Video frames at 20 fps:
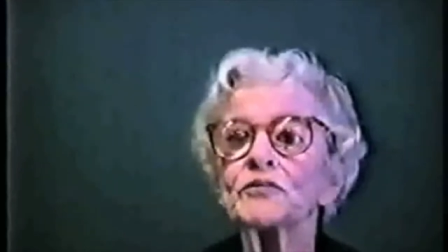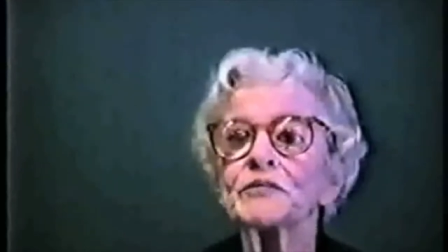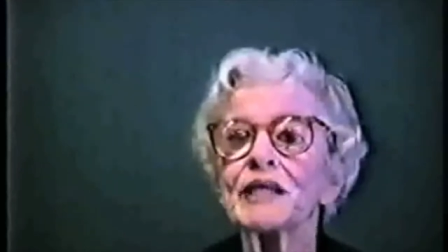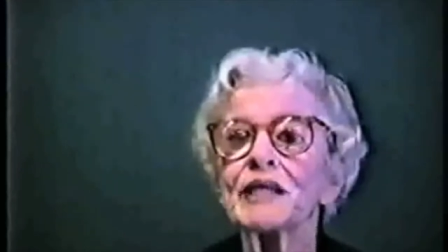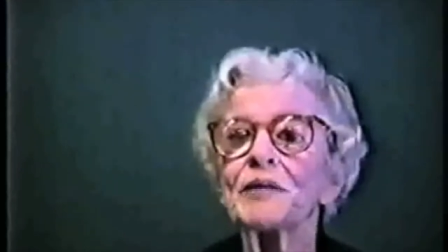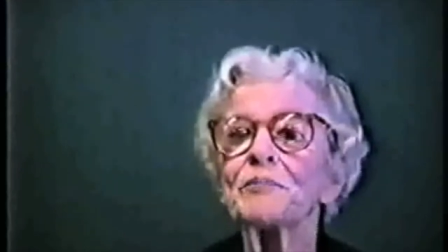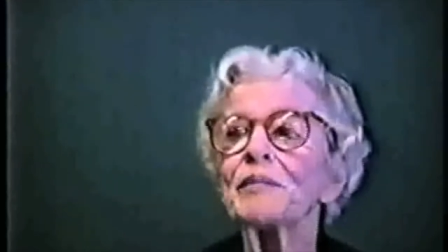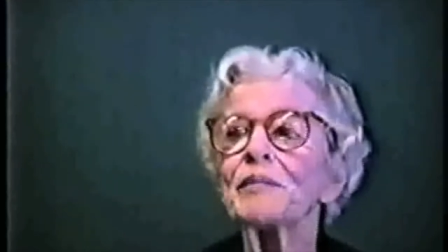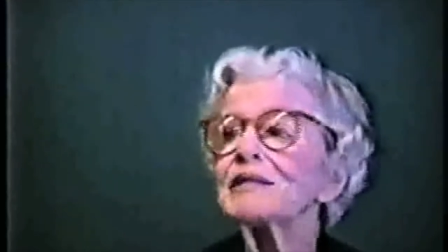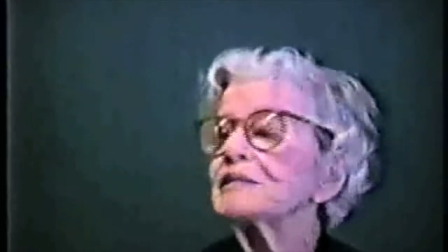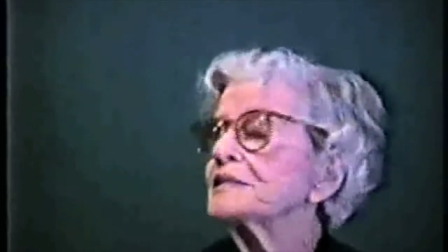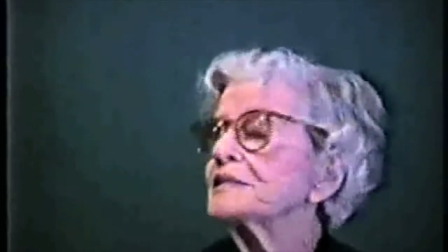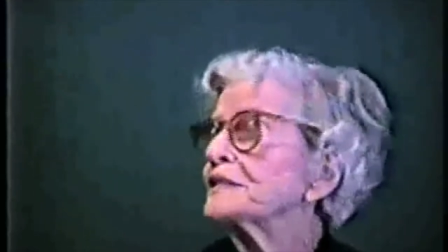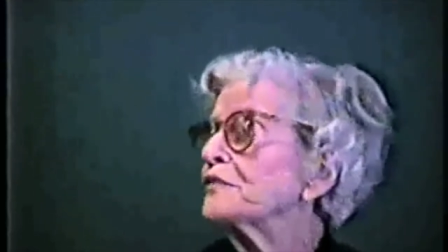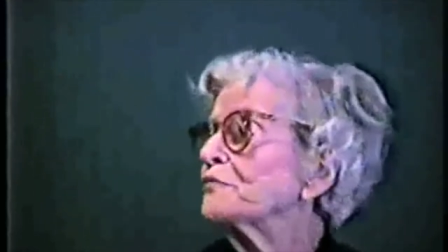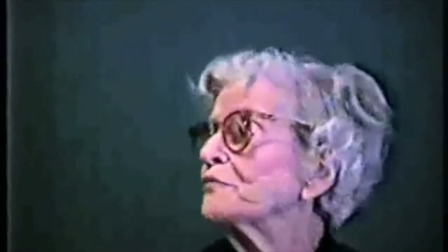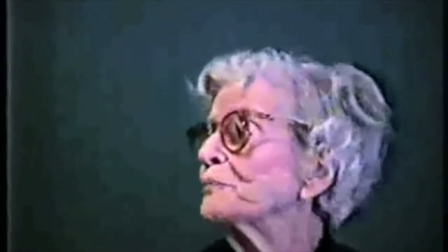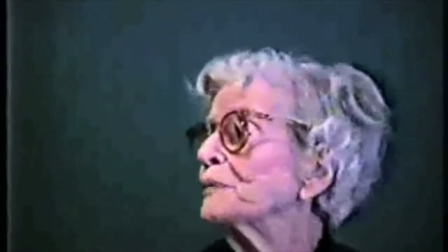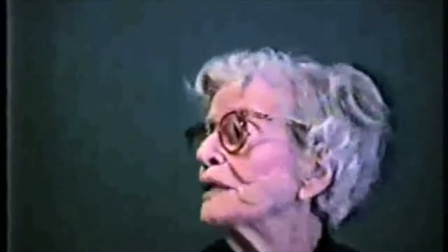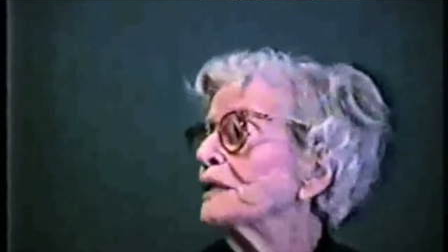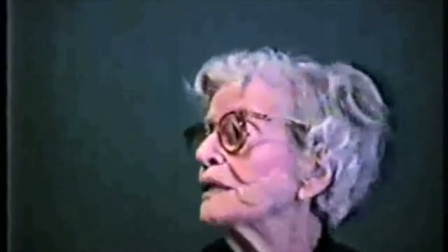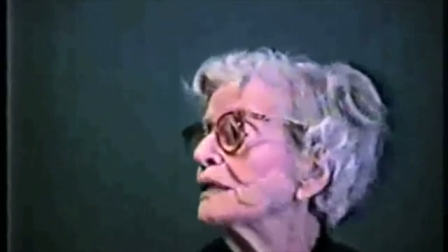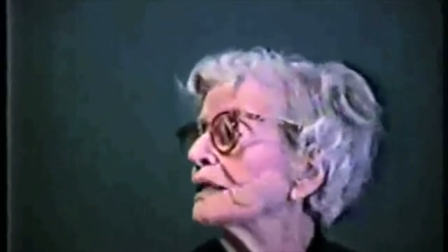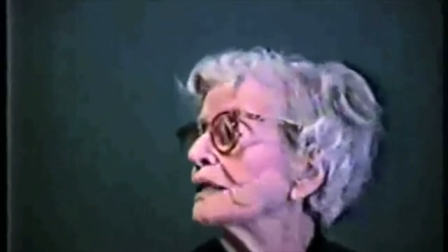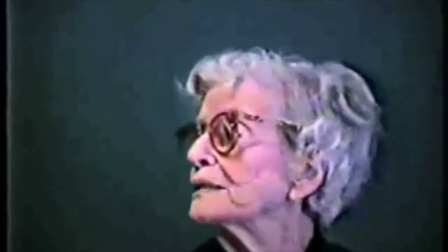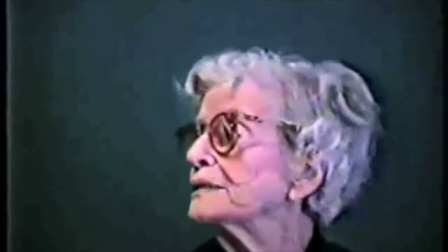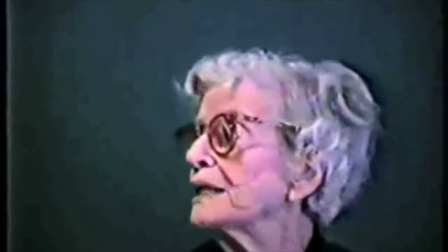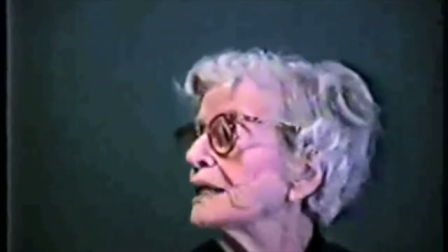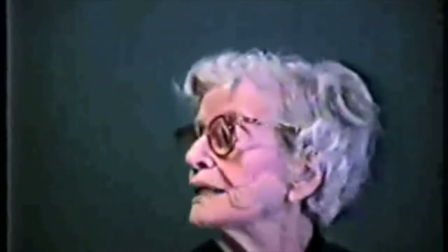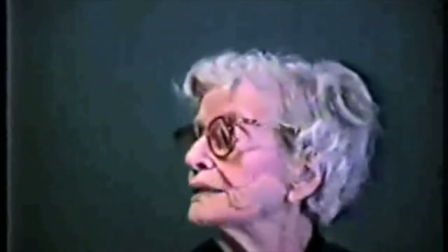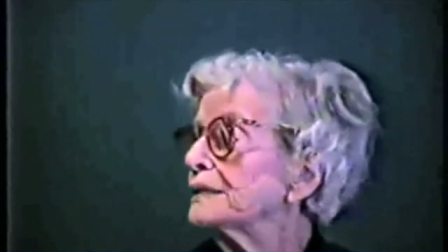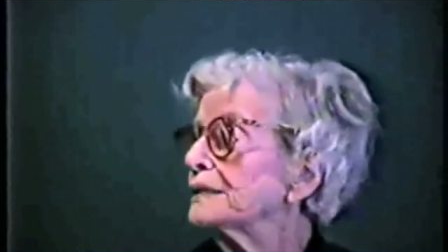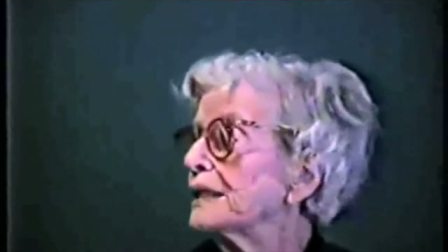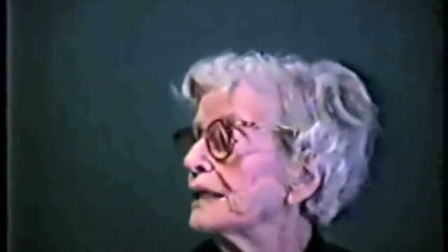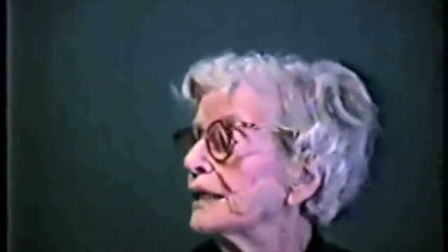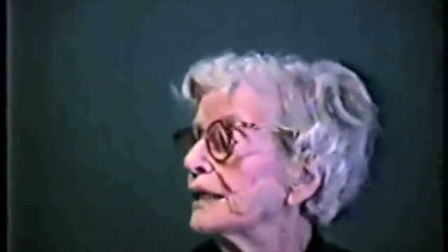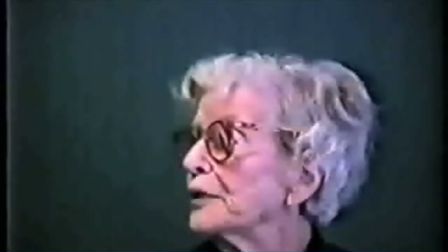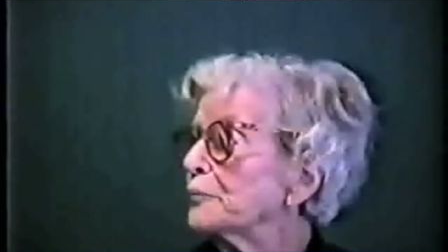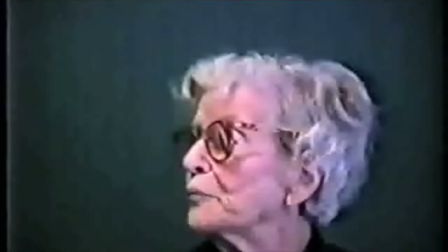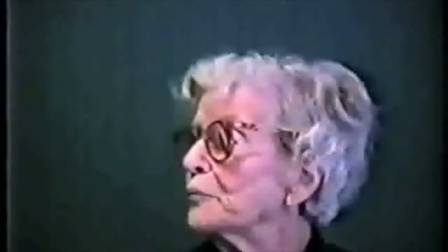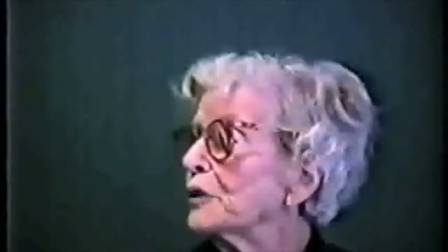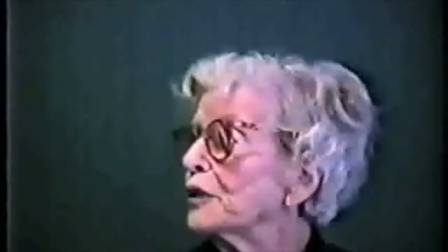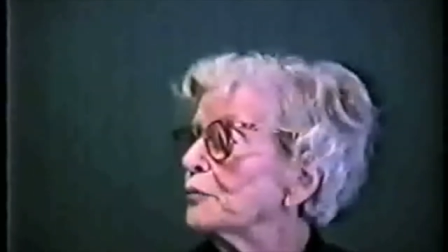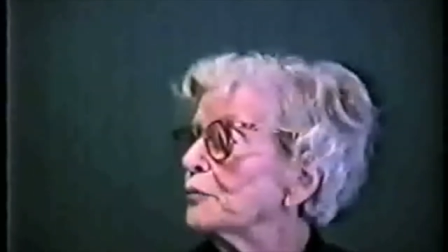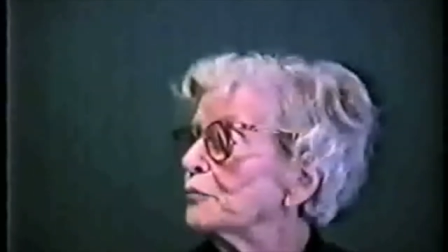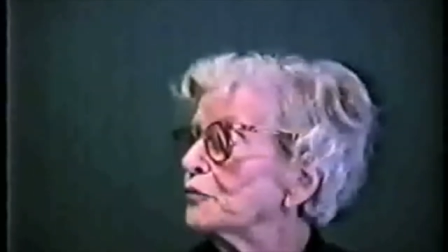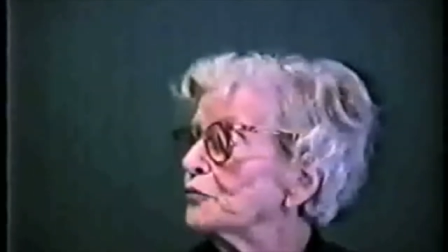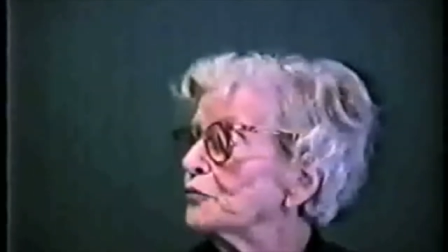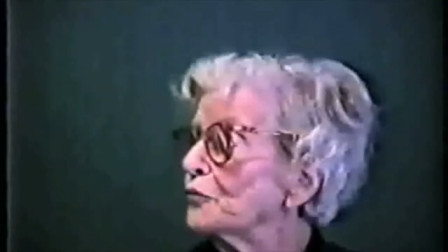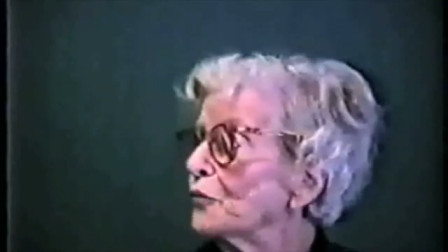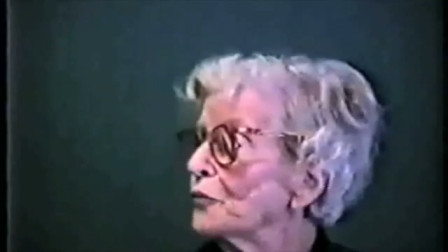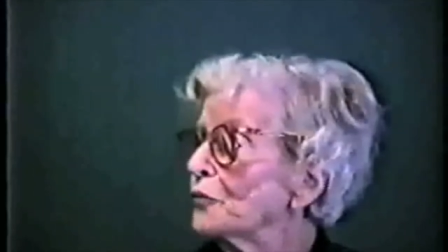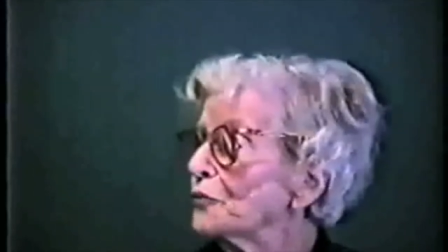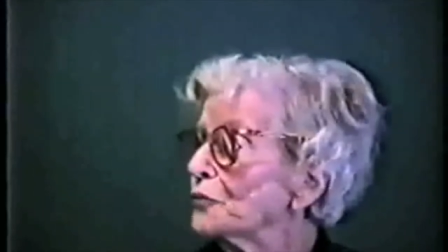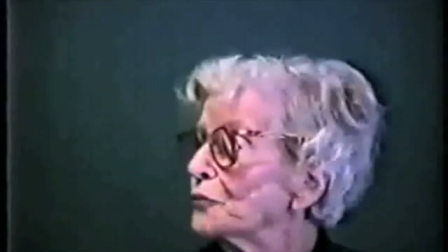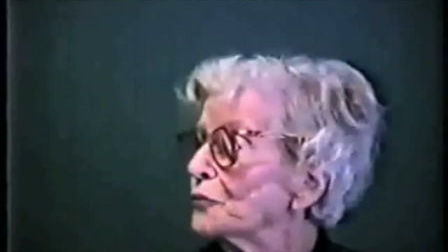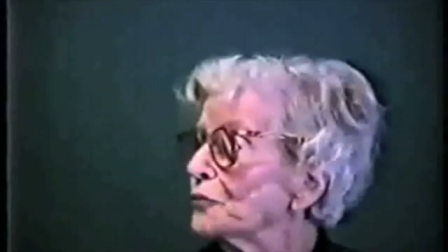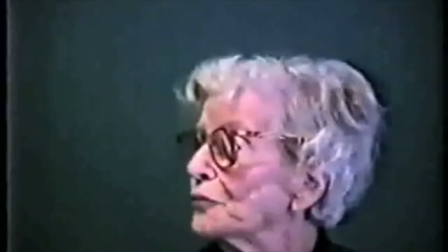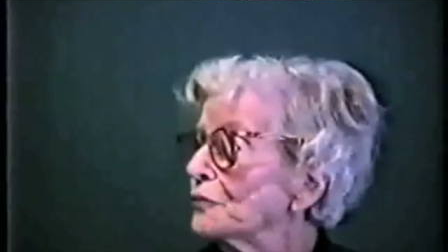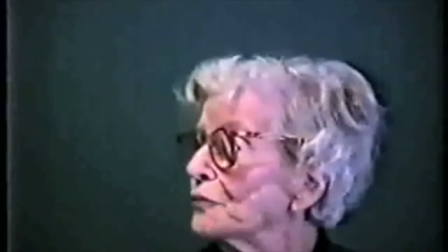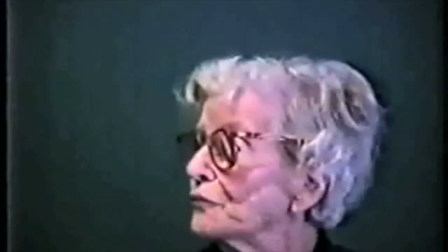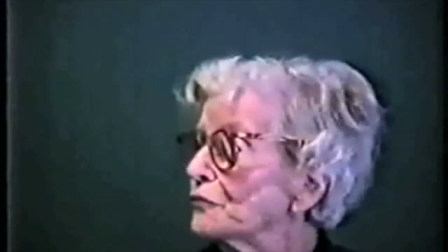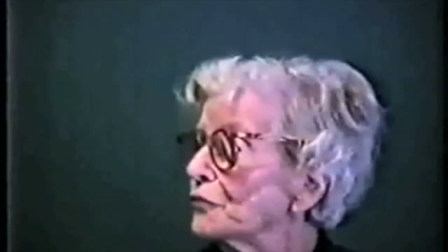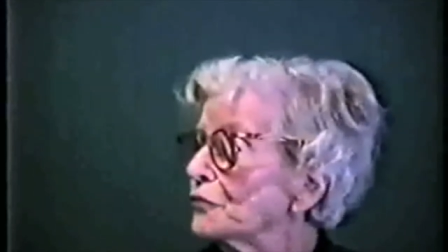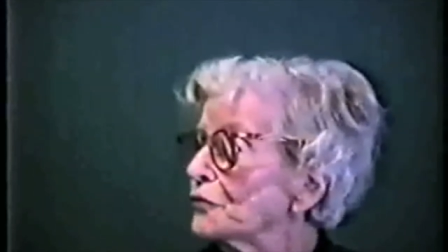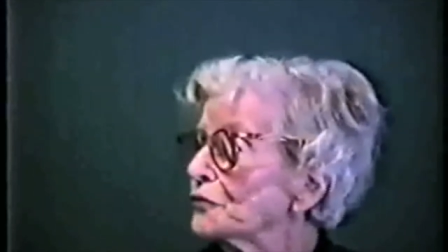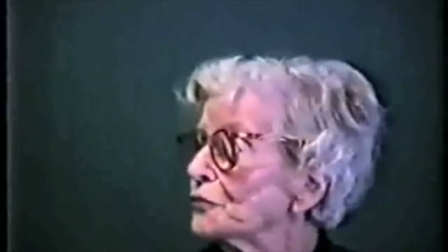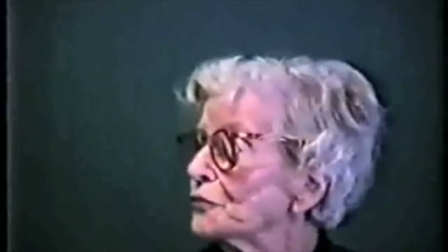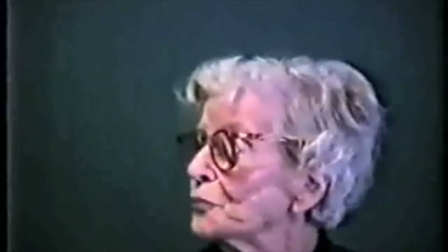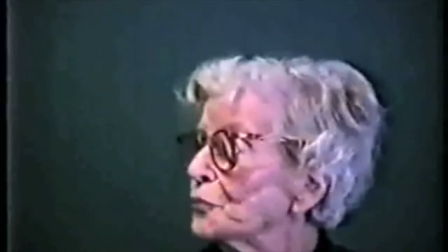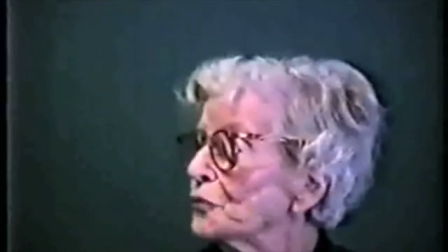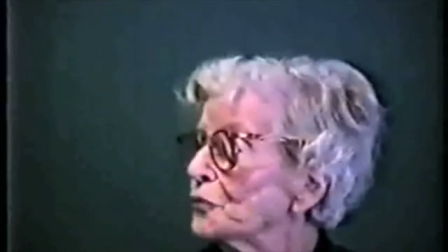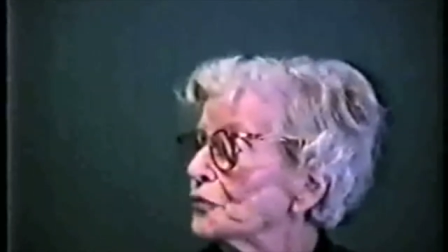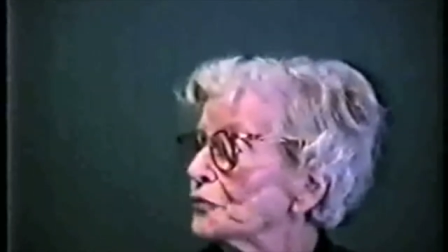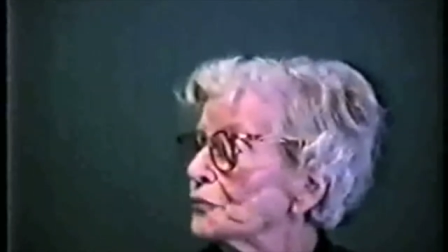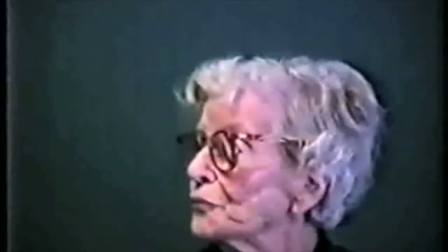So there must have been, at that time, before the First World